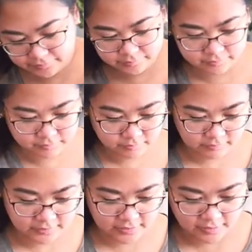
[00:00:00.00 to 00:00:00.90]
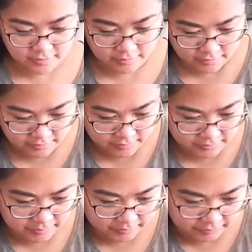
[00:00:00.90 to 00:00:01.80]

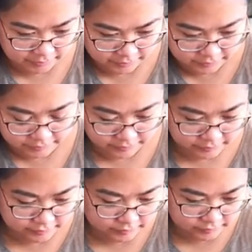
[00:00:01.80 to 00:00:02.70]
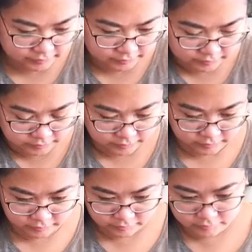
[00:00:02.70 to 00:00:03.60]

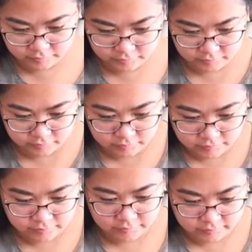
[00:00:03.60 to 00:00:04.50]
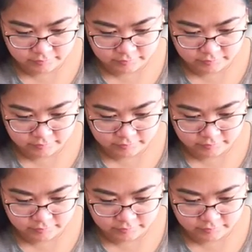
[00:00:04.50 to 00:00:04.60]
No one is speaking in this clip.